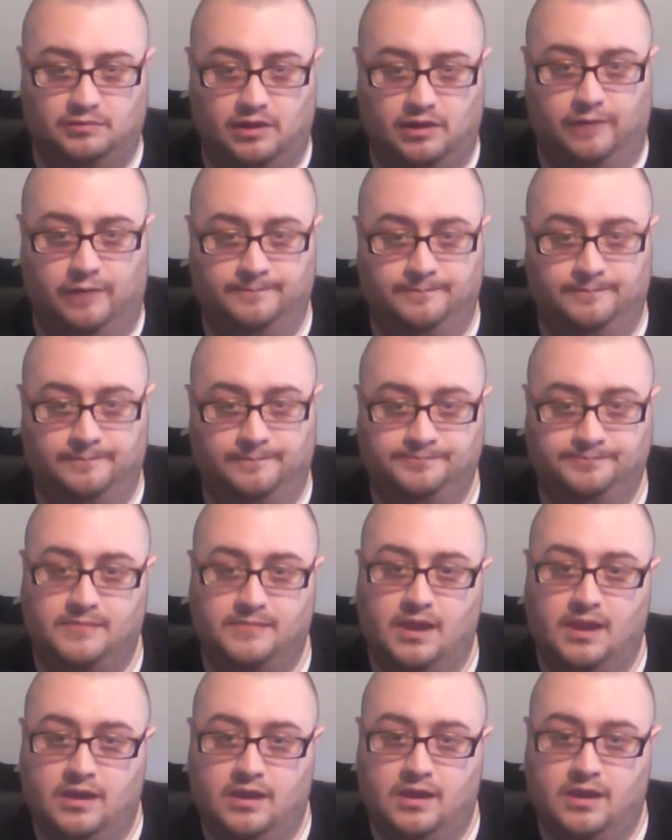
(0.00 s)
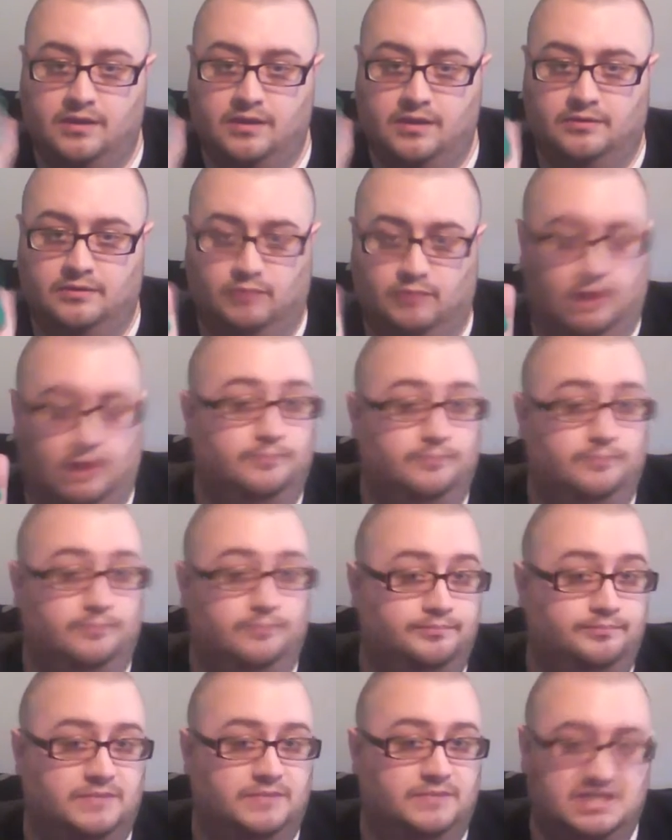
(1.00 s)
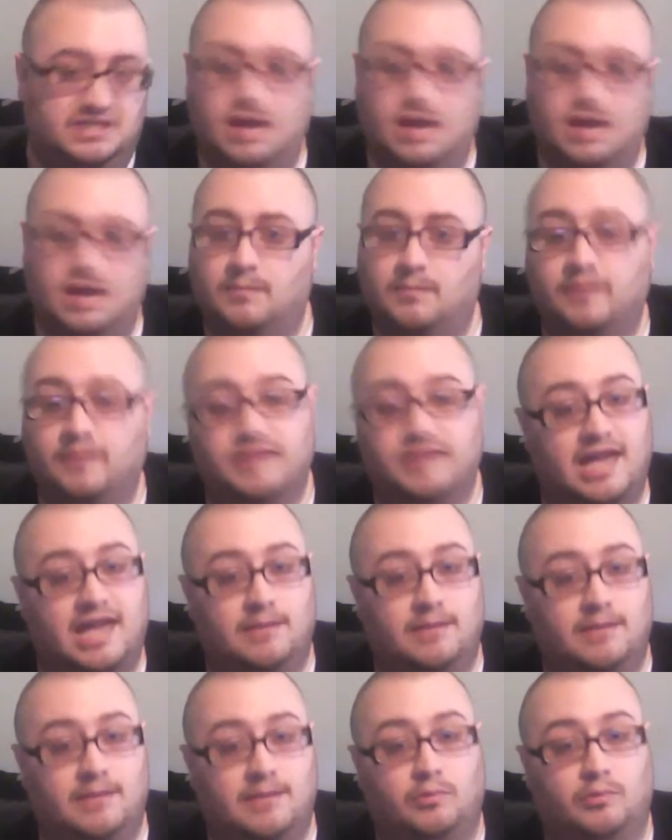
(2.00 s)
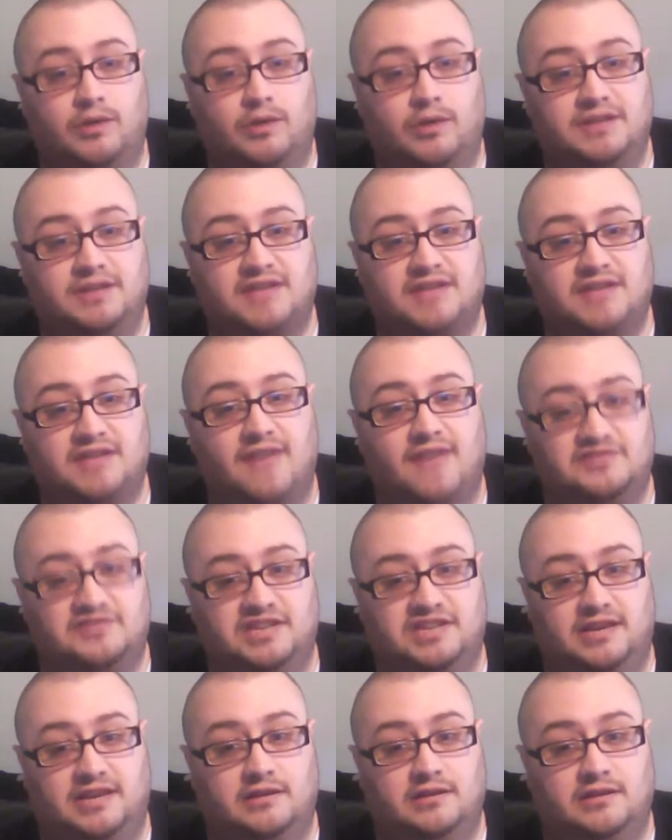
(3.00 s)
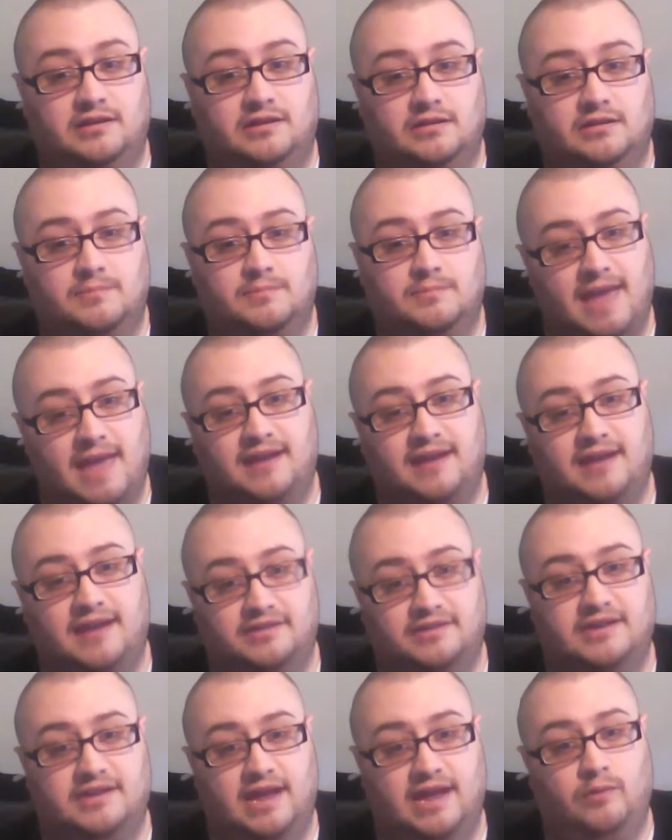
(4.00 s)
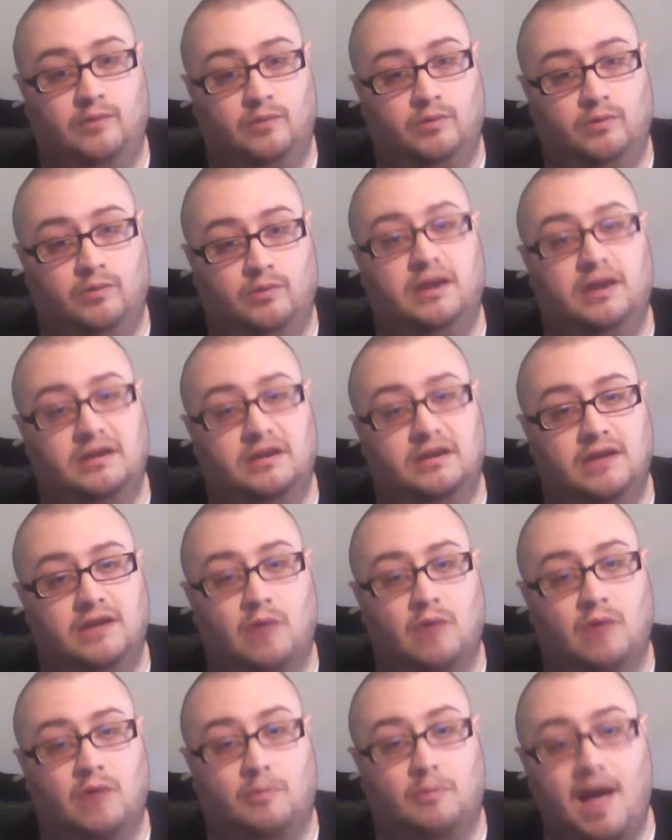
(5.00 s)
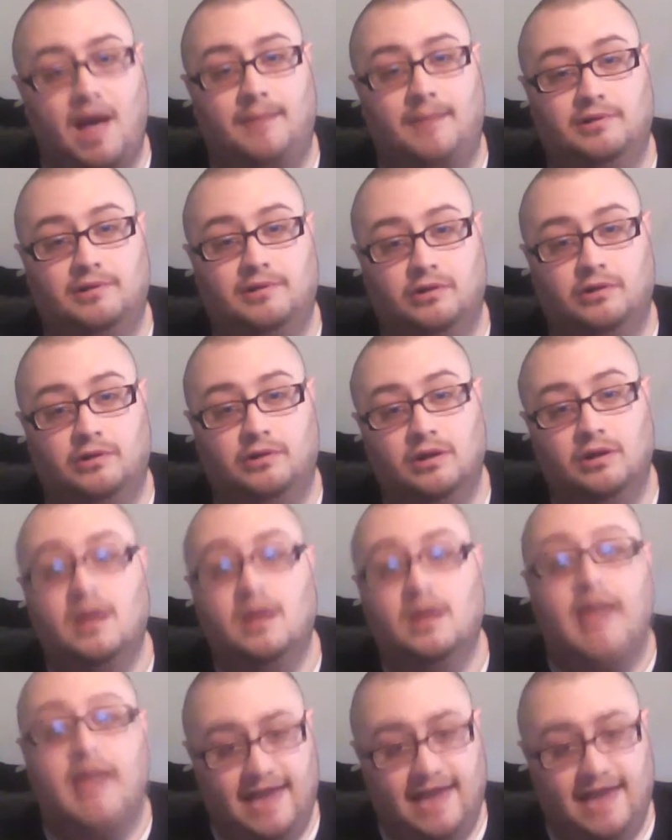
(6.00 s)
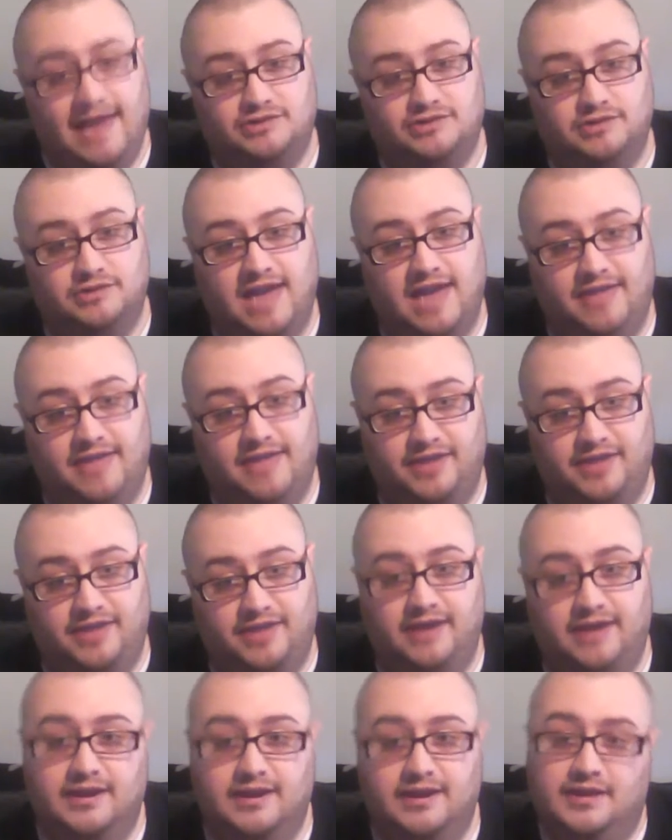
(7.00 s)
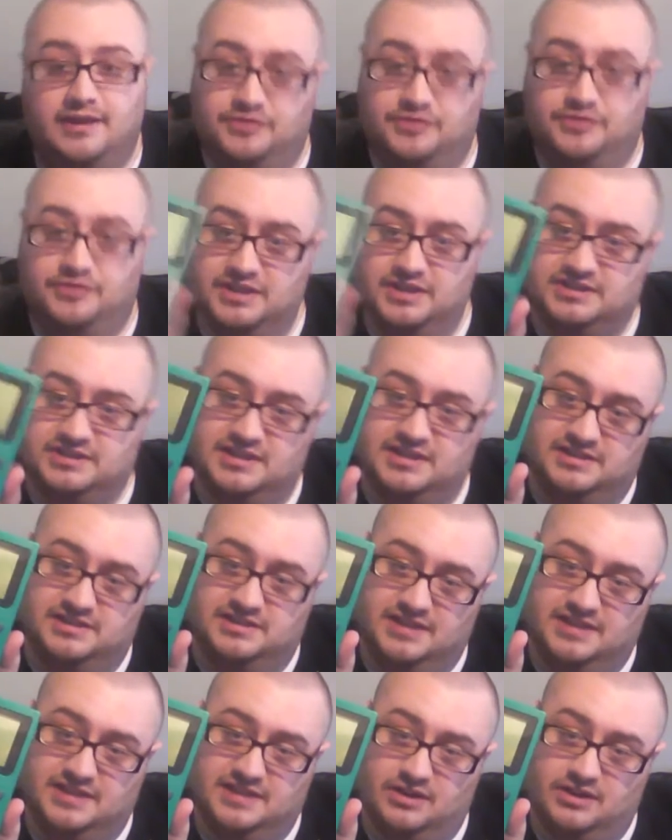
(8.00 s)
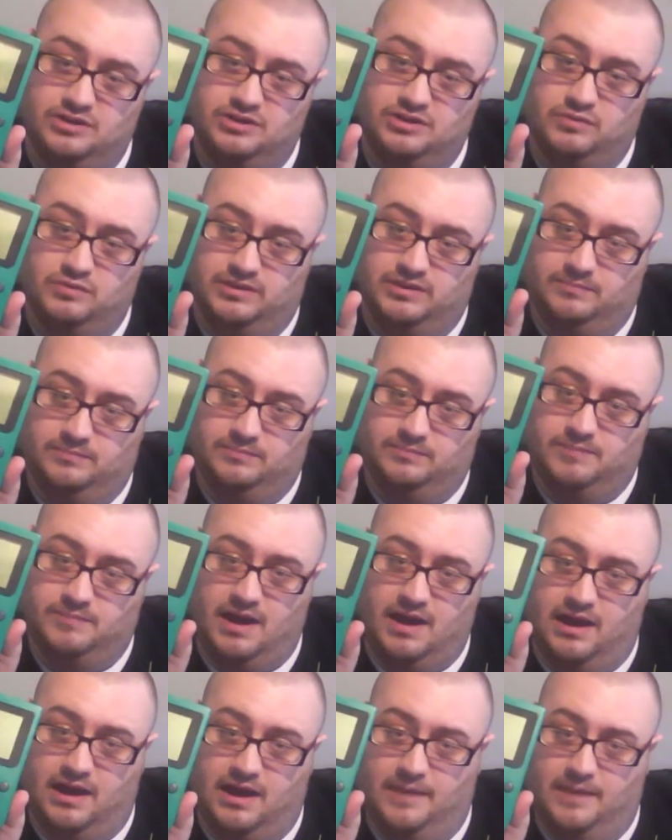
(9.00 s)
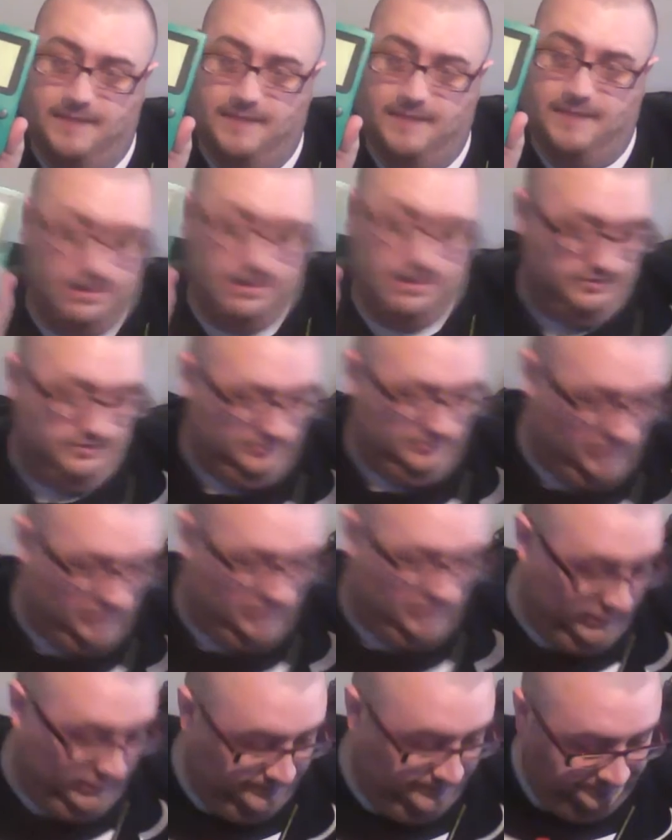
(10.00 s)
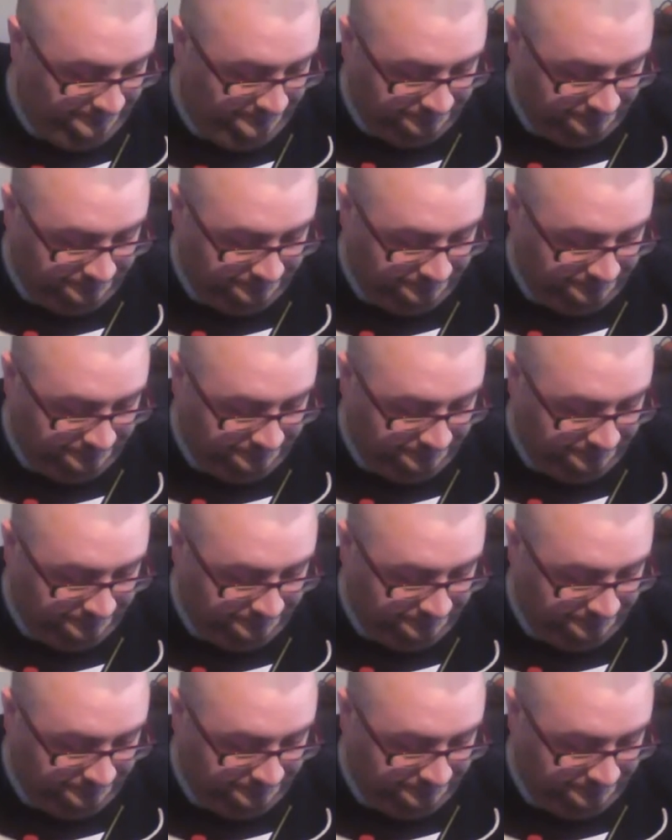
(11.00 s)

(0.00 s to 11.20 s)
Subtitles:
were low. Well, some of the Game Boys I've seen back in the day when they were popular actually had that. This doesn't tell you when the batteries are low.